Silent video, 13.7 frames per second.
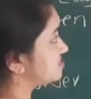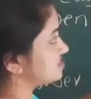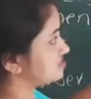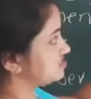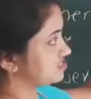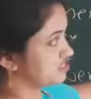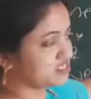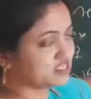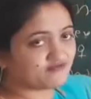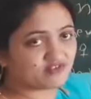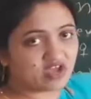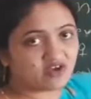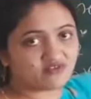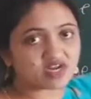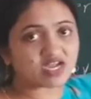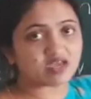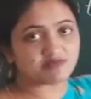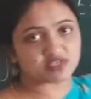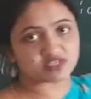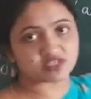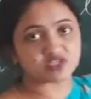this is a flower,
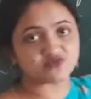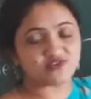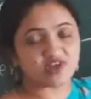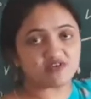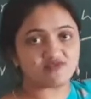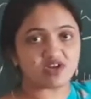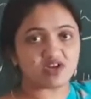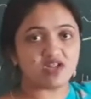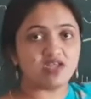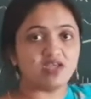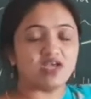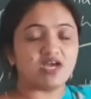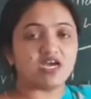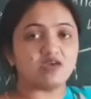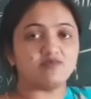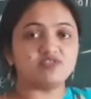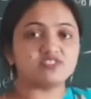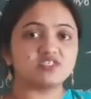hibiscus flower. Hibiscus